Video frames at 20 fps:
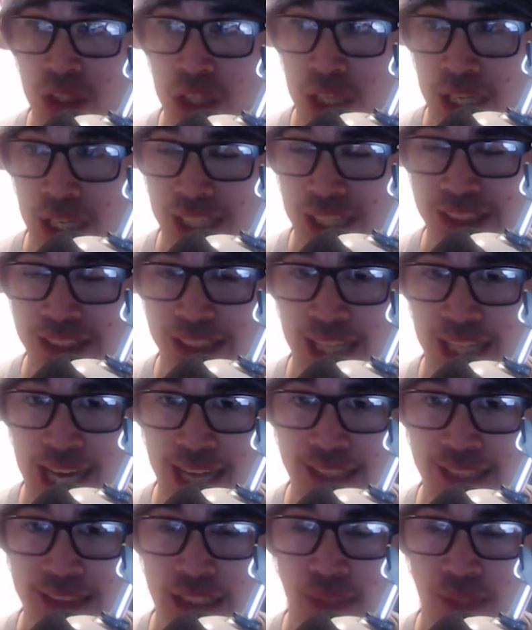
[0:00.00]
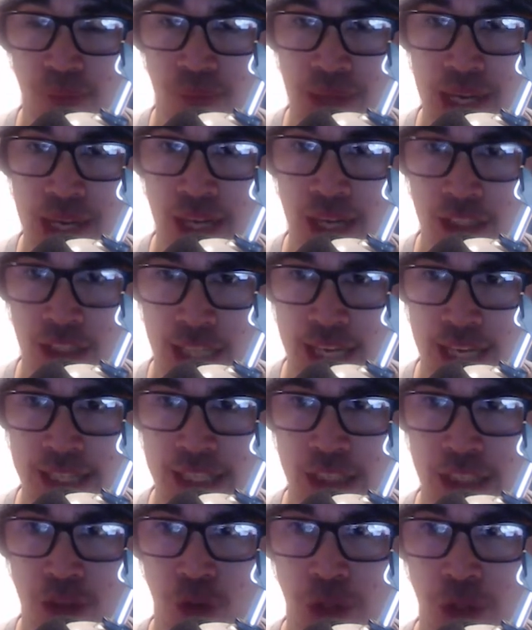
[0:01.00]
and she ends up being led
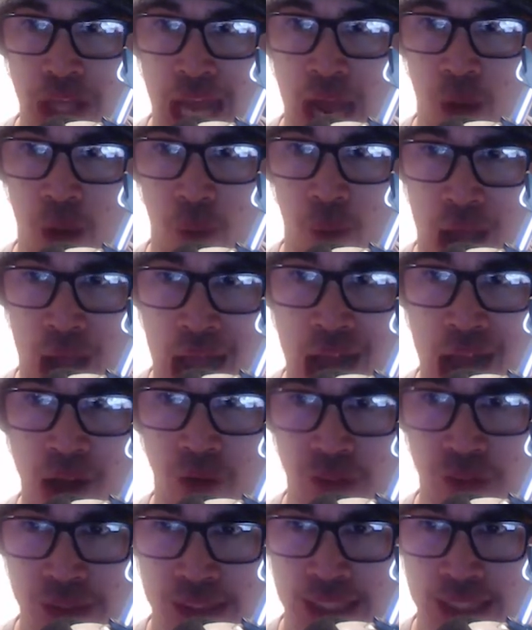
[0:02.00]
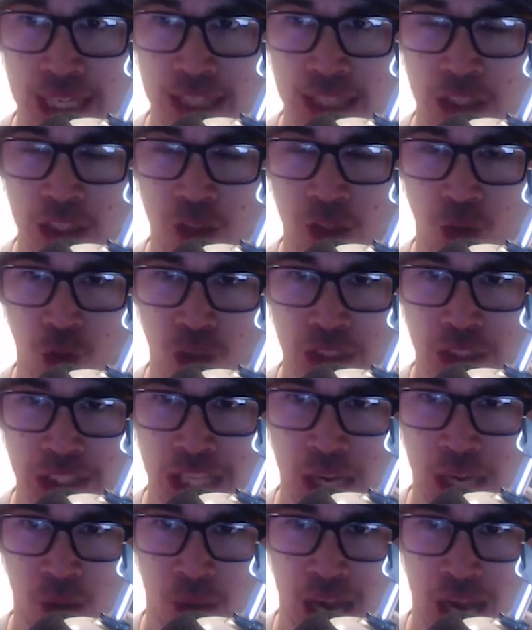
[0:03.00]
into the Owl House, and the door to the
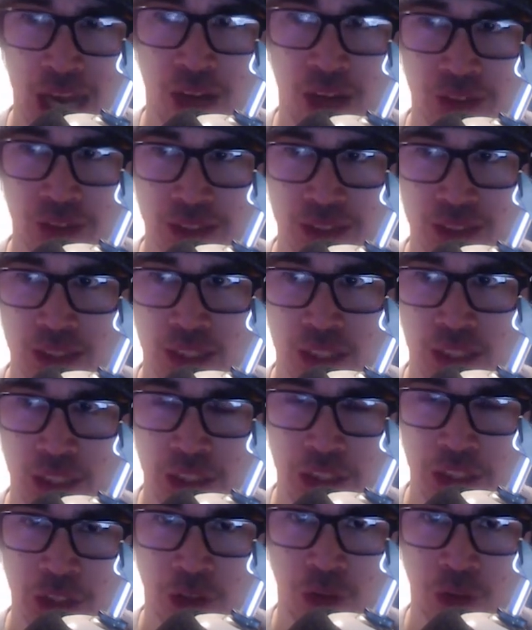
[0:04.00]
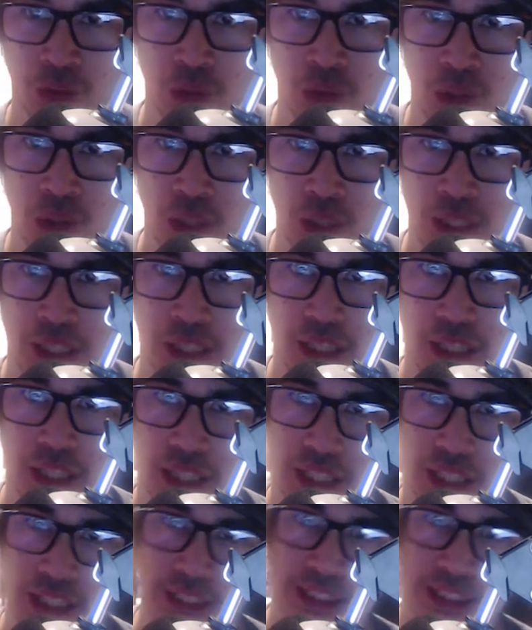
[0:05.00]
Owl House, you know,
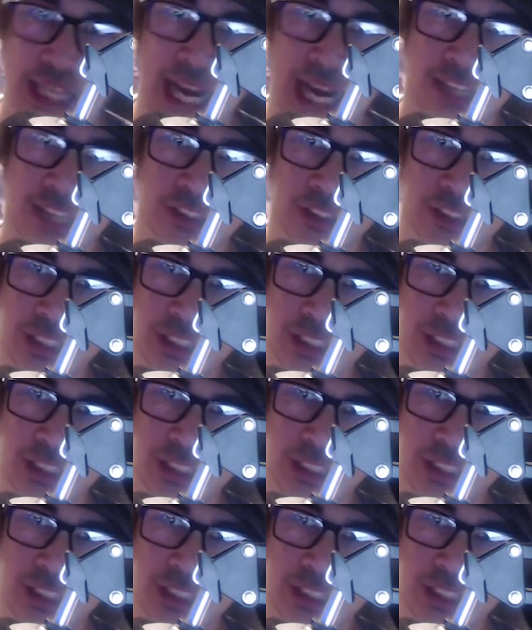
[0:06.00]
is actually